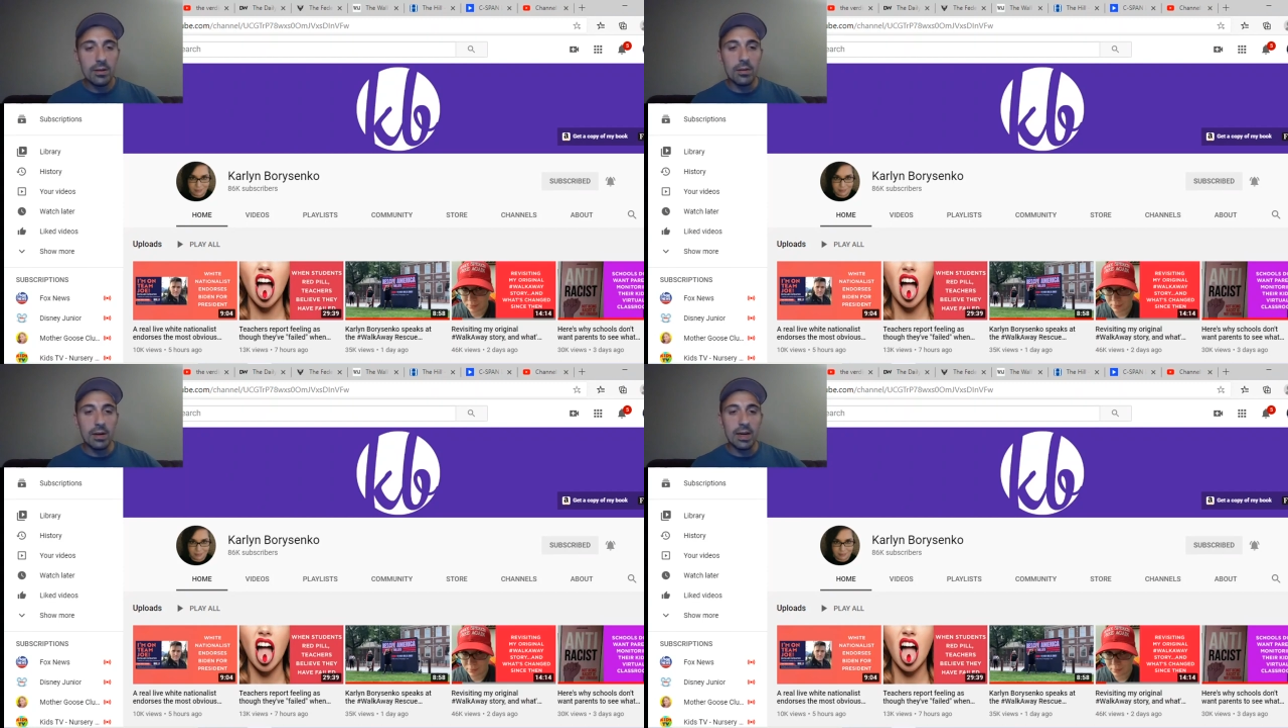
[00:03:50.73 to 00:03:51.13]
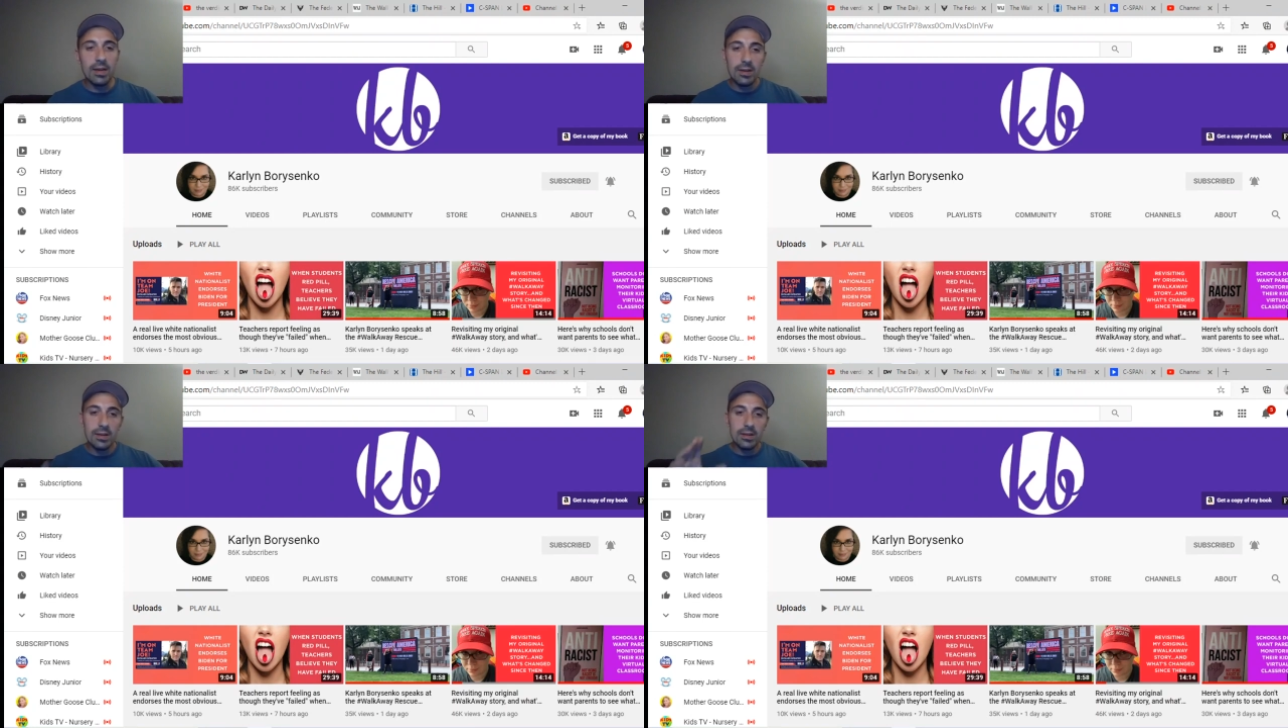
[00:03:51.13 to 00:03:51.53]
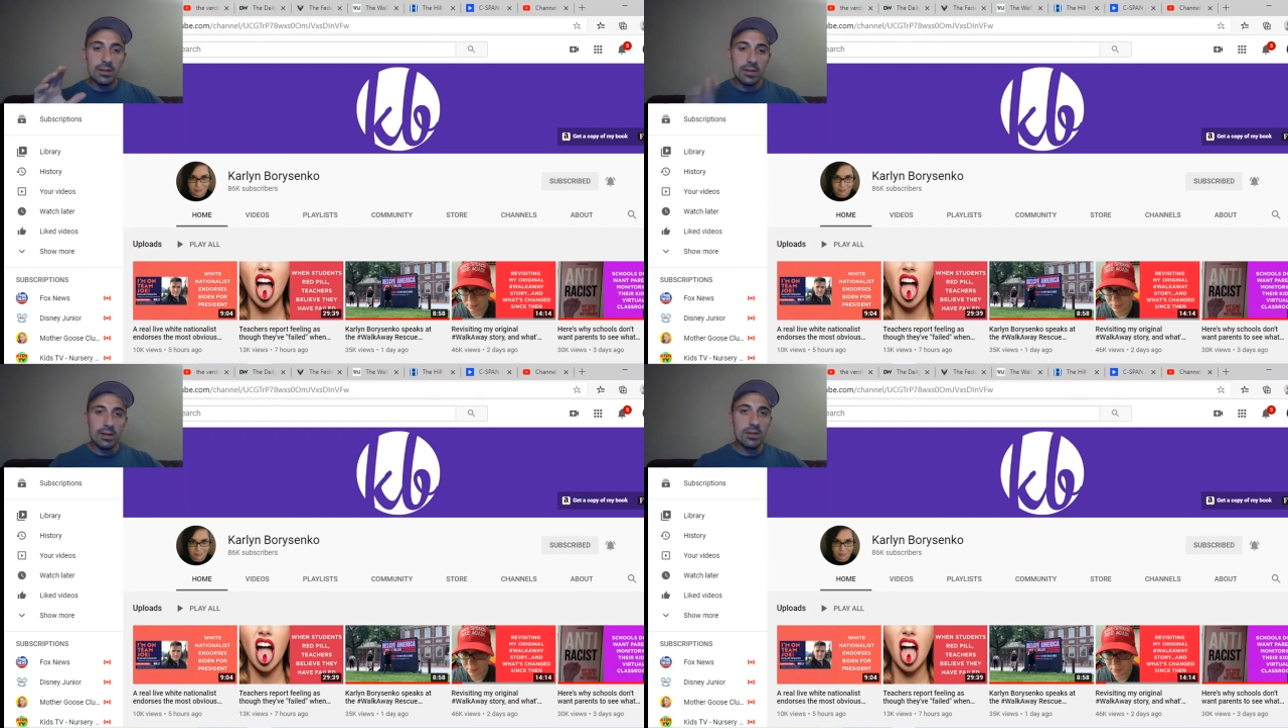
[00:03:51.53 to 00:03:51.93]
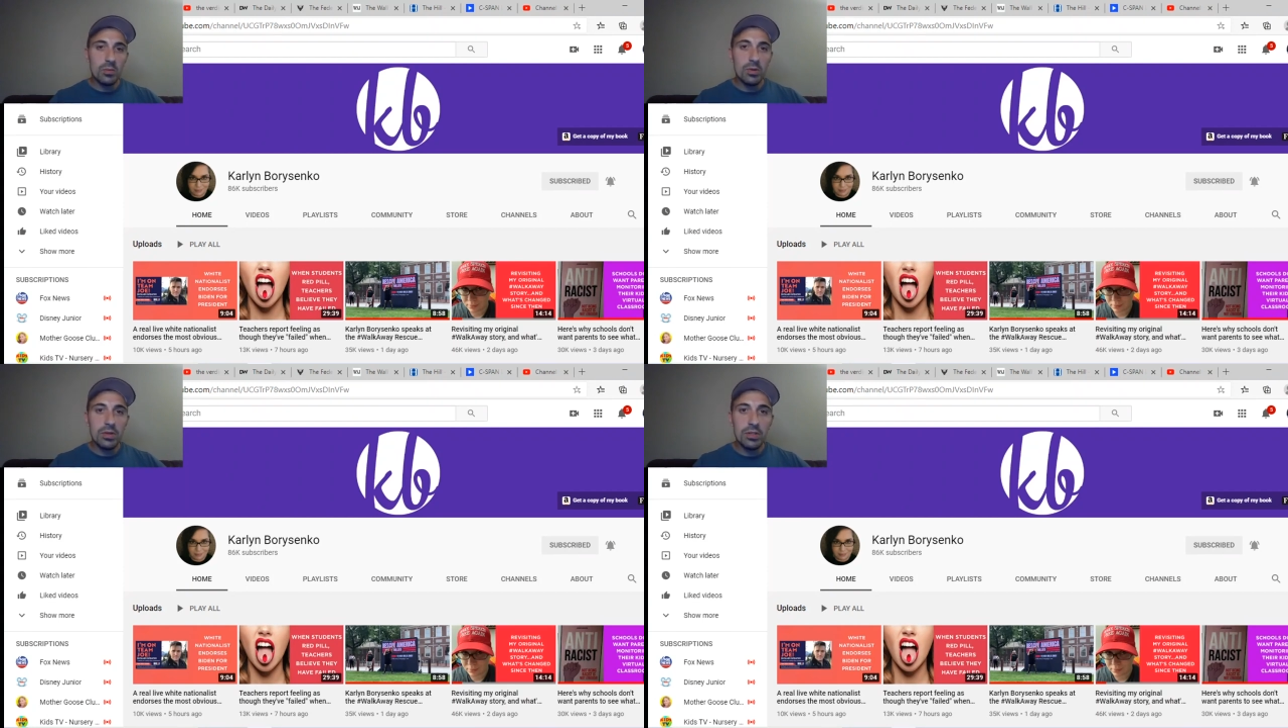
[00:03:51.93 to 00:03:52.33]
Okay. Dr.
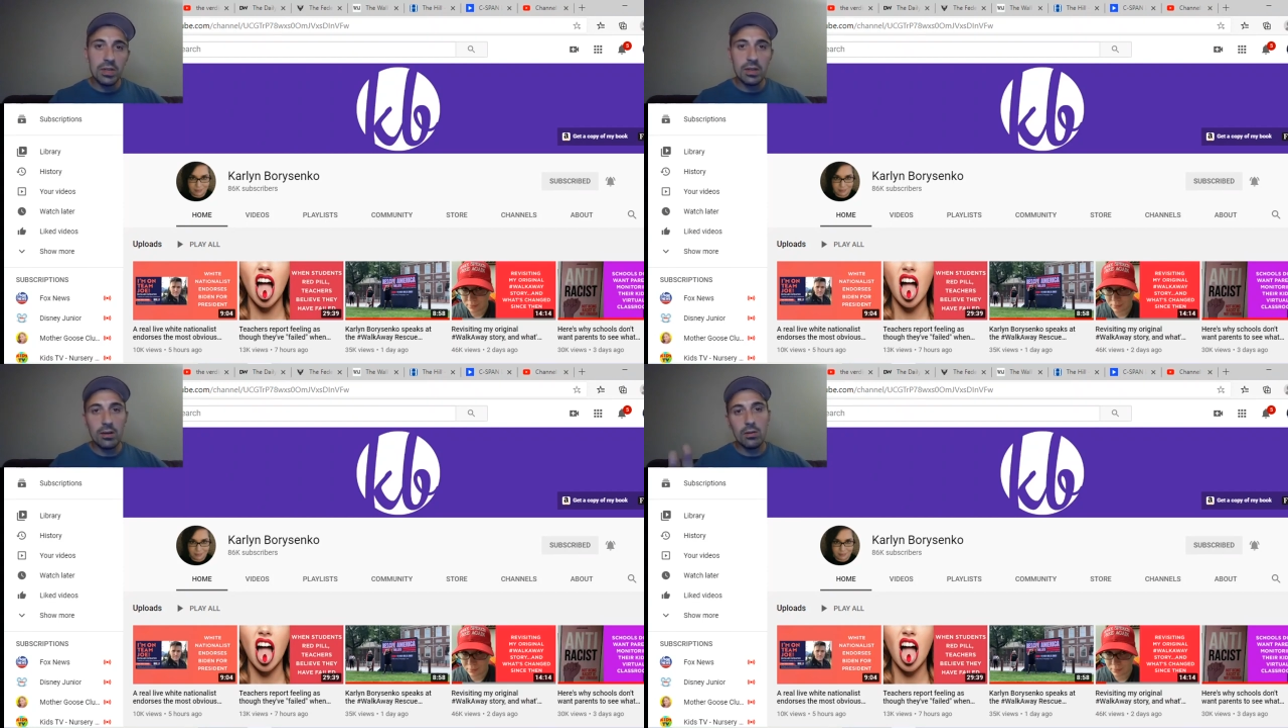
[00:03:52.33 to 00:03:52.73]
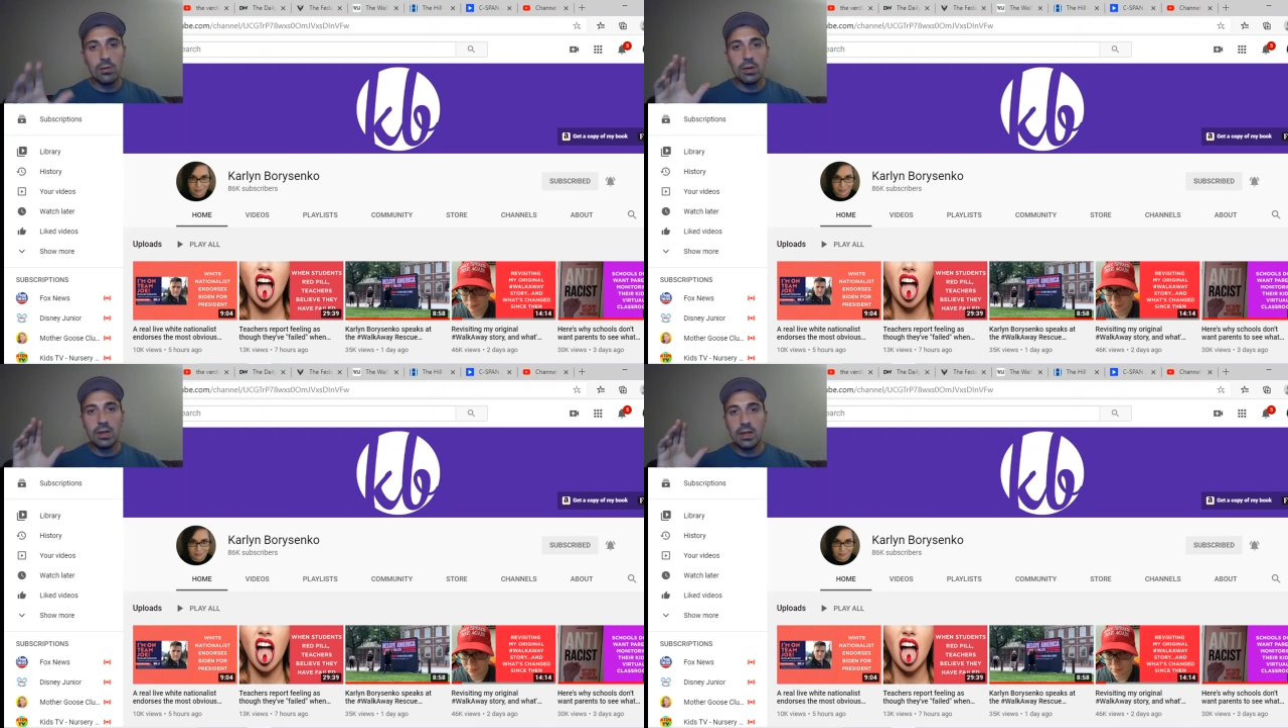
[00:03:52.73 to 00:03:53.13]
Boyashenko